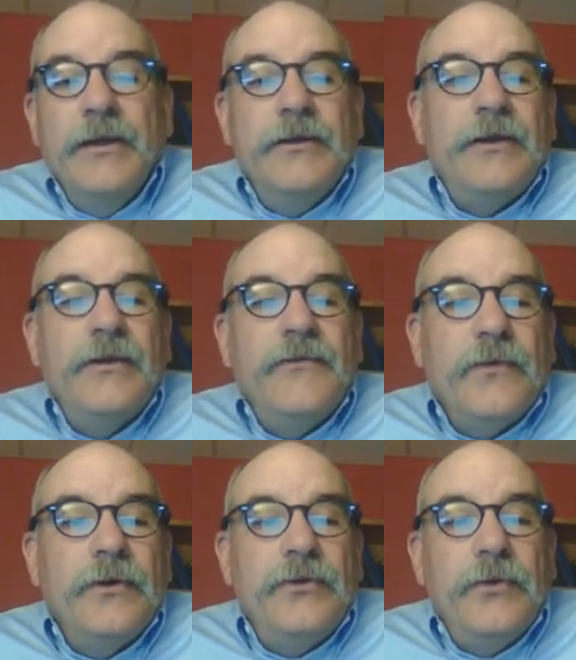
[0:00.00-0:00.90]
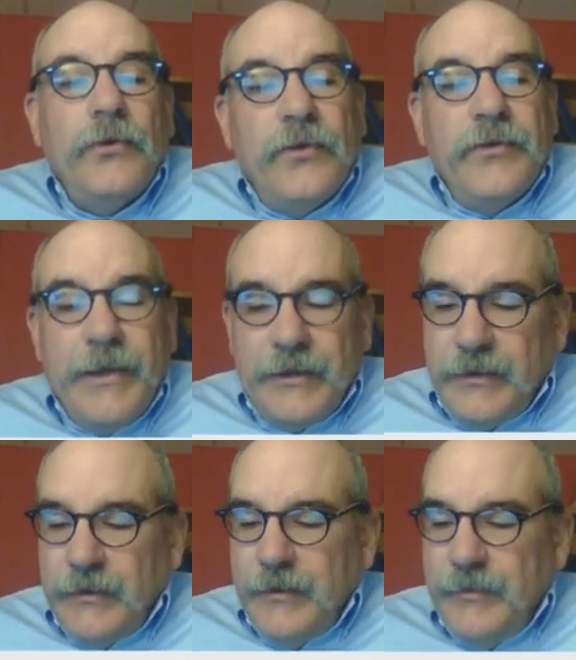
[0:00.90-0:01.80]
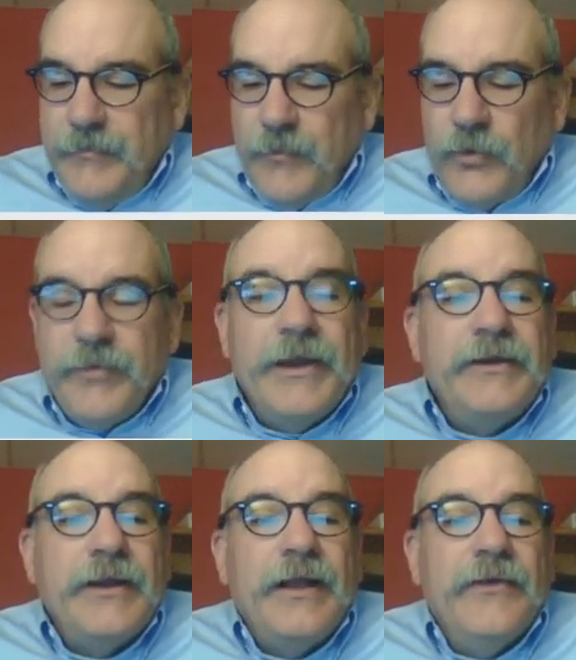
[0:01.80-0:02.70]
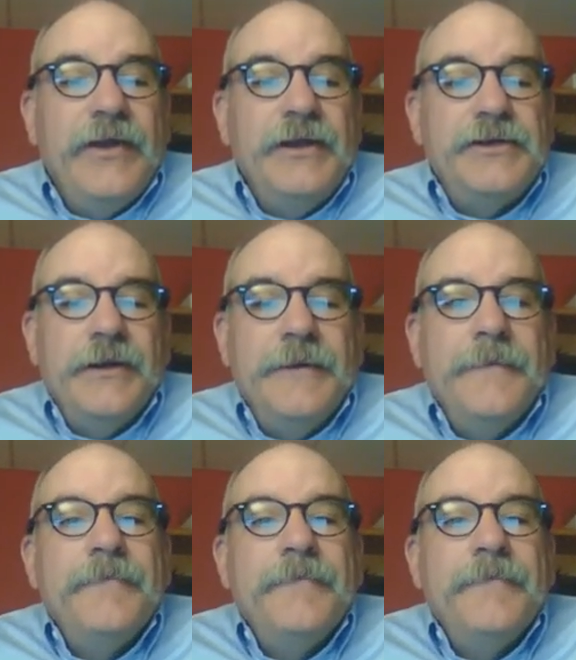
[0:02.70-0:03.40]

to convert to an orthometric, orthometric elevation.